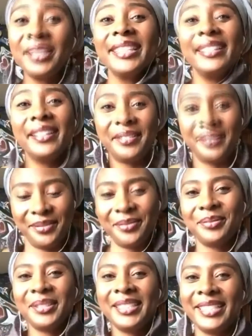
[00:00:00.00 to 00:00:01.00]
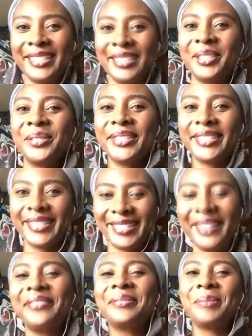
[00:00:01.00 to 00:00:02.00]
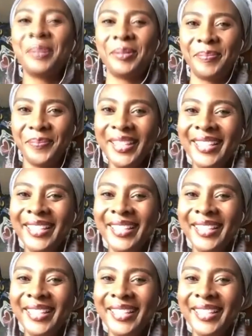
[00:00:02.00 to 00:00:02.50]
really love doing stuff from home.